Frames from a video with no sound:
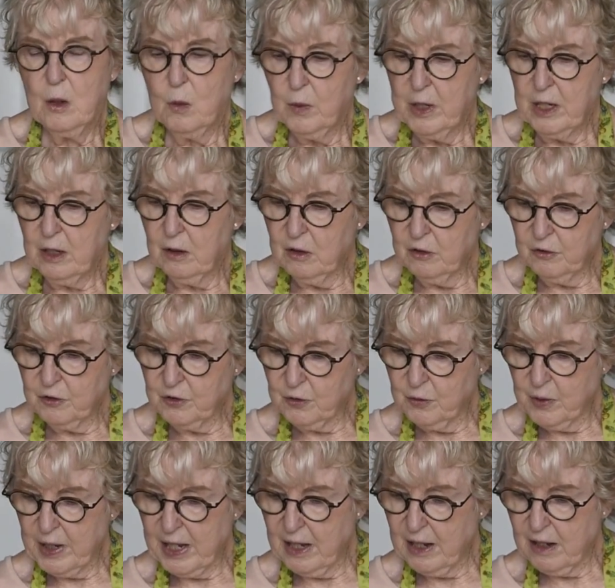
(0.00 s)
We
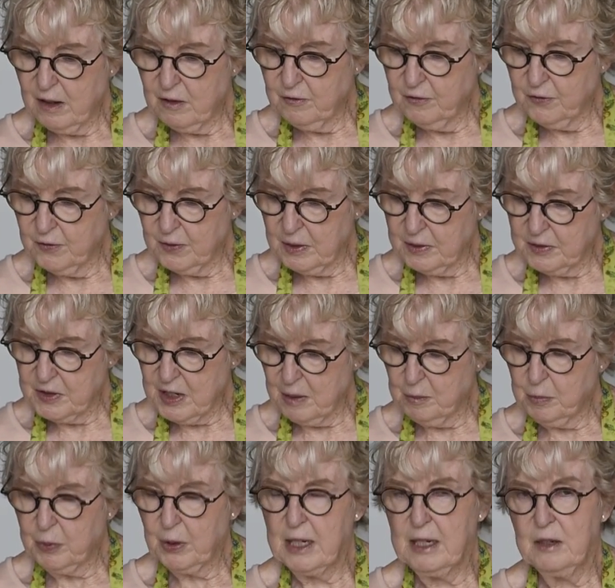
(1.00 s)
also have
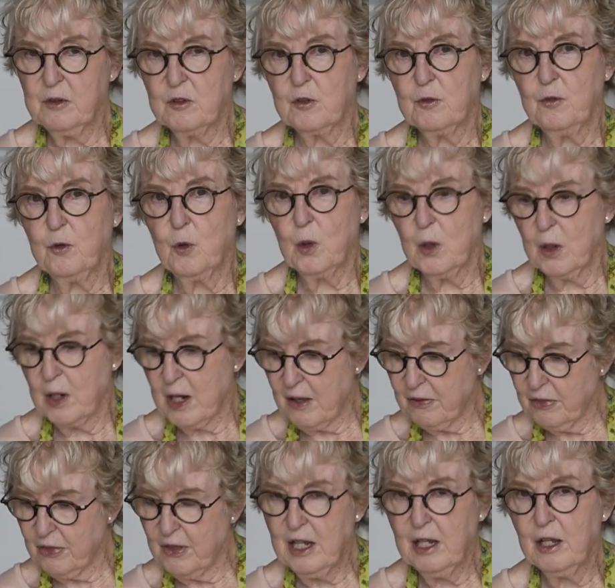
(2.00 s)
templates for
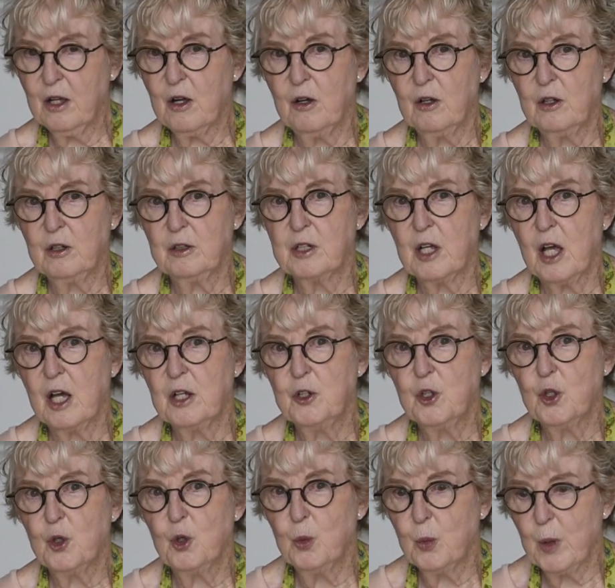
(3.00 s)
a thing called a
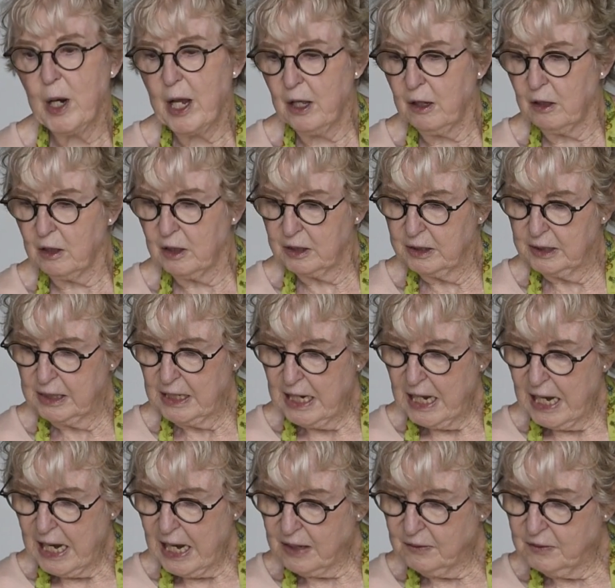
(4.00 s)
dough rail.
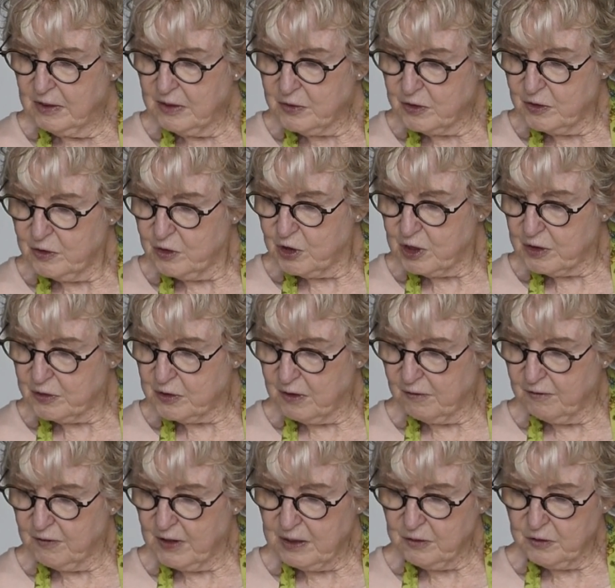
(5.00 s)
And this is
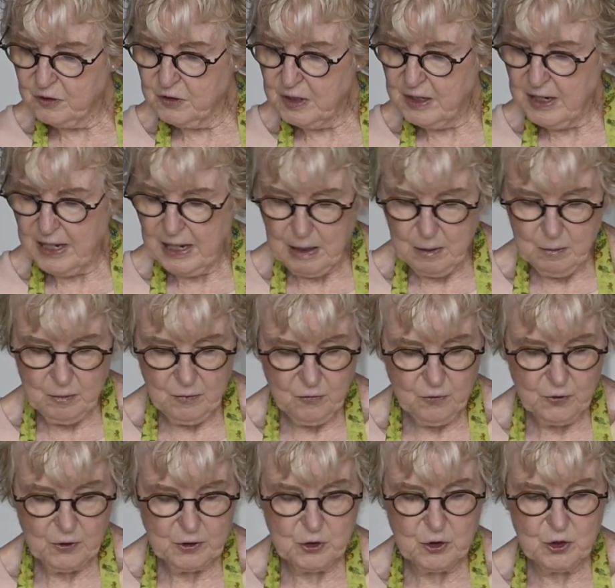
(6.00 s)
just a fancy name
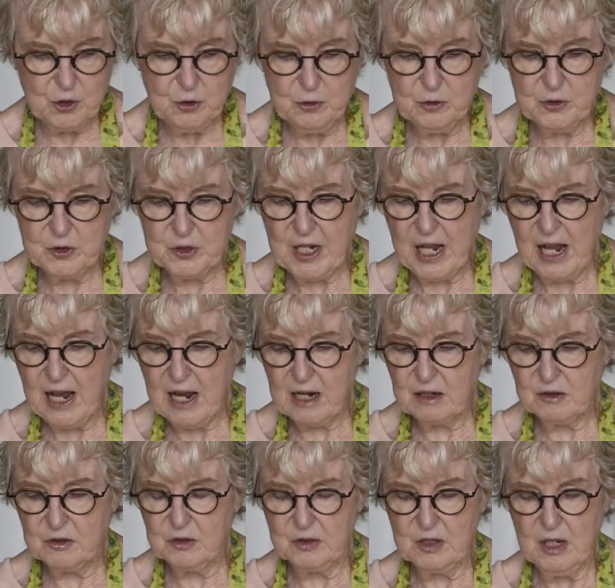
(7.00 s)
for 2
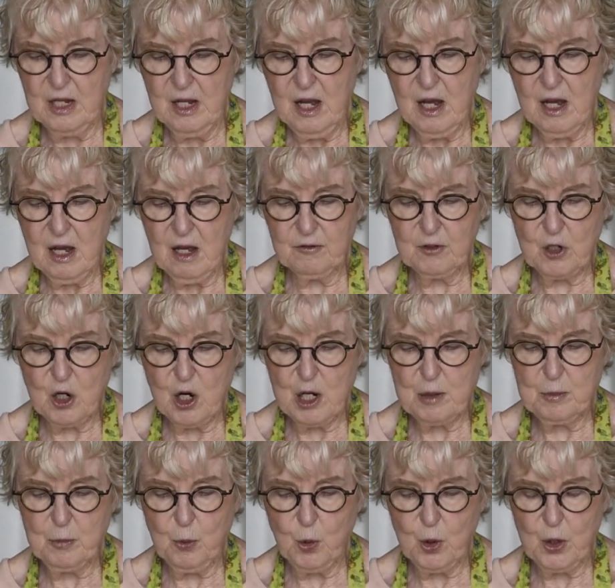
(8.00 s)
stacks of
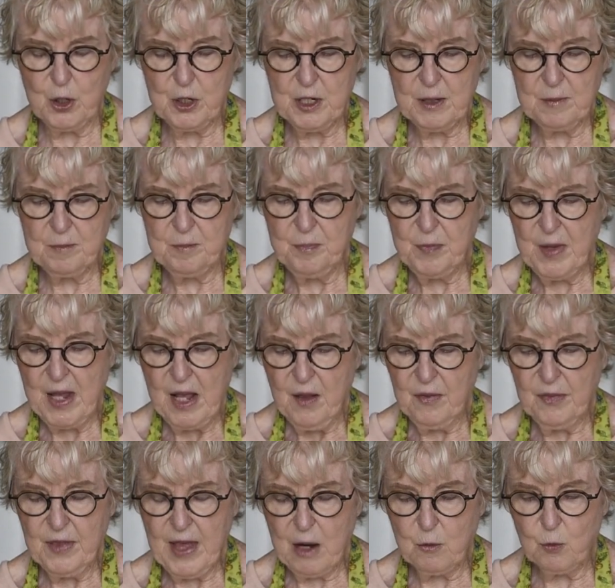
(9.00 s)
cardboard
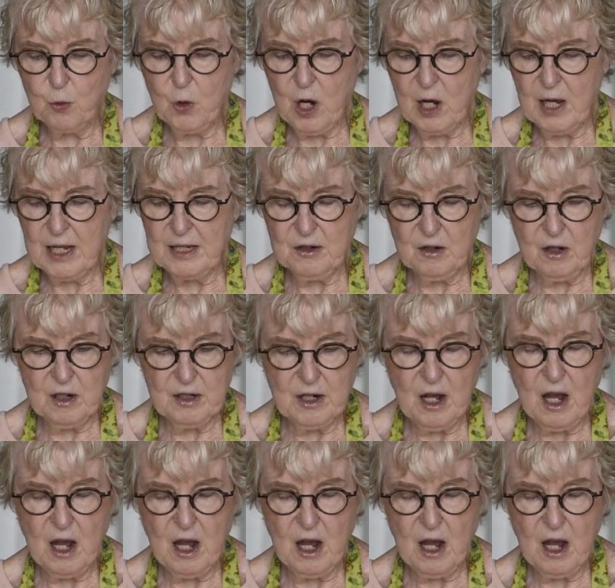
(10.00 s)
that ride on